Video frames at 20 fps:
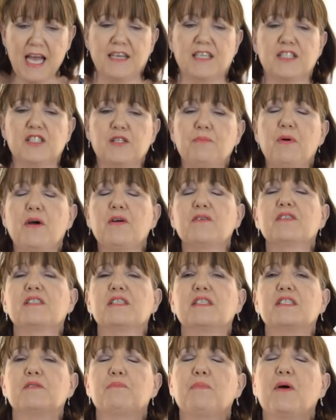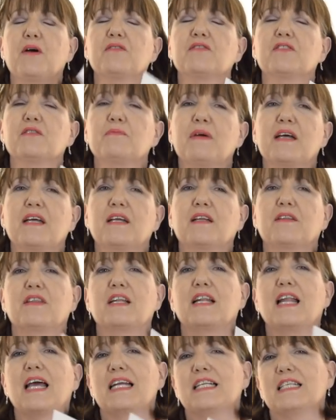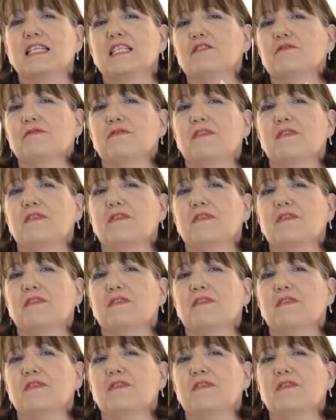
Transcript: And I suppose it's supposed to make the ladies